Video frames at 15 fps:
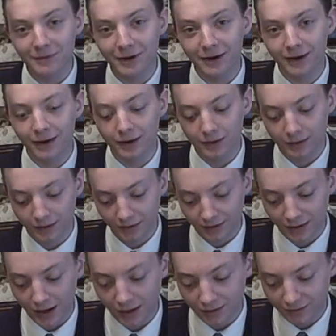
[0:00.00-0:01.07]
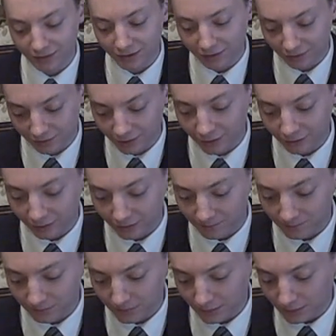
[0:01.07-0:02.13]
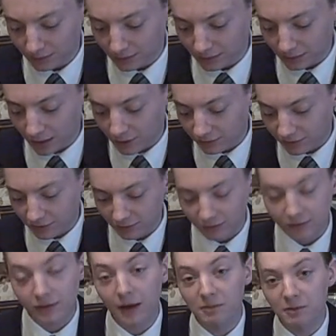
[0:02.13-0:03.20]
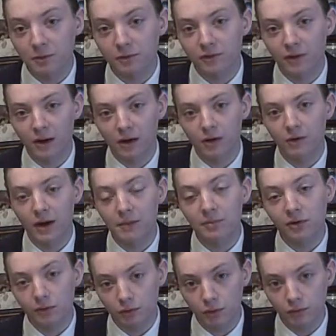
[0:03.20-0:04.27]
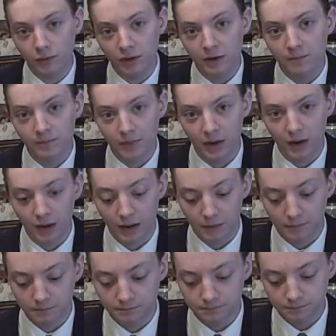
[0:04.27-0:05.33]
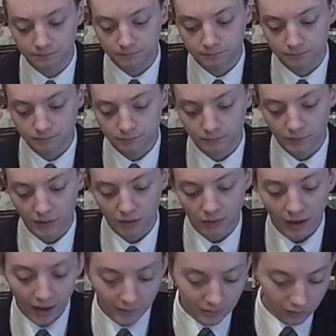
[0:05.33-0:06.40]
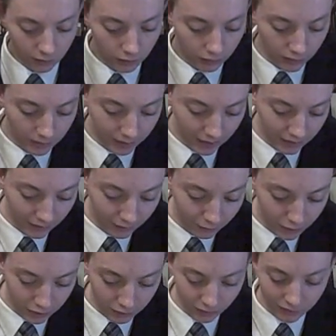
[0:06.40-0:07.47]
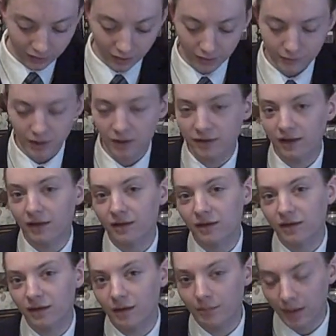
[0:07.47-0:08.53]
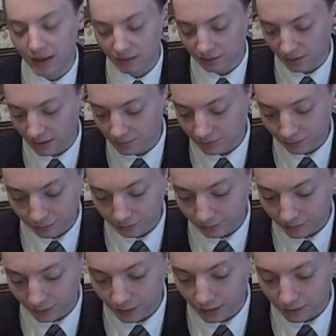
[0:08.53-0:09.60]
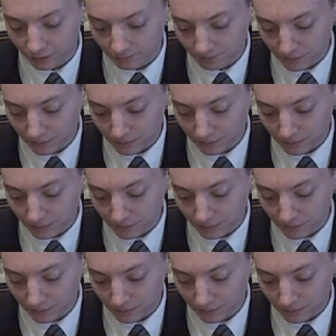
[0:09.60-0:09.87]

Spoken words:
Not necessarily. Now, is it an acceptable taco? Absolutely. You know, absolutely. But would I say this is the best? Absolutely not.